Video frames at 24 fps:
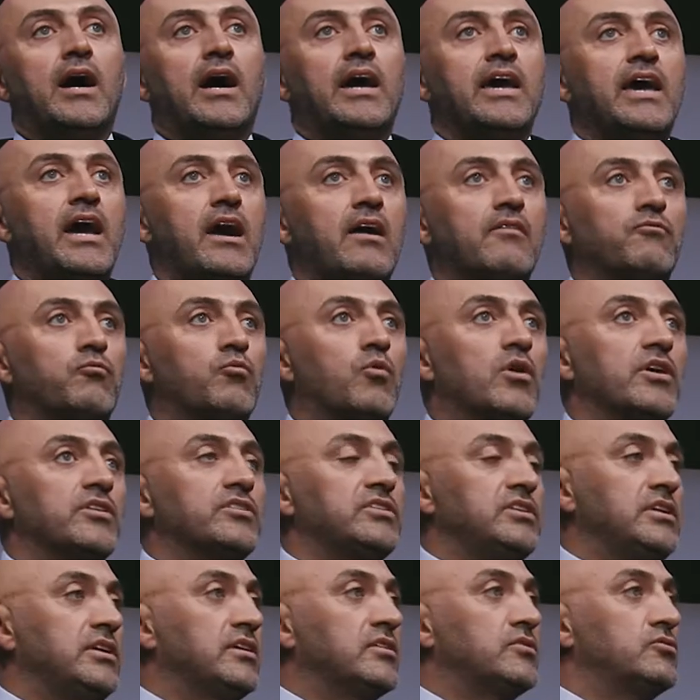I have
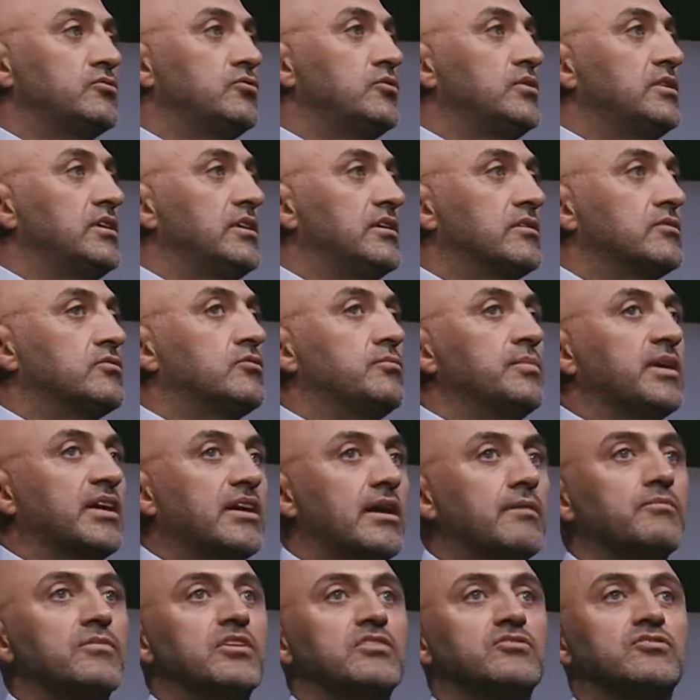1 year, 2 years to
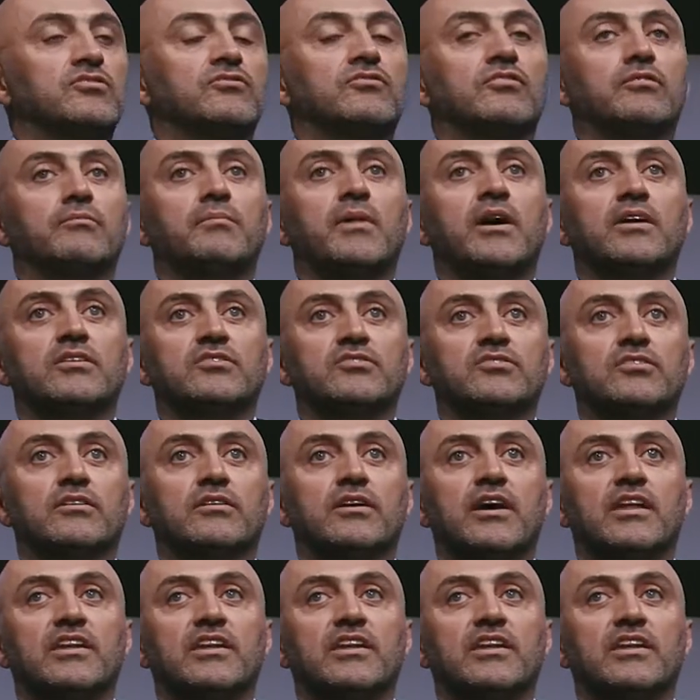become the general manager,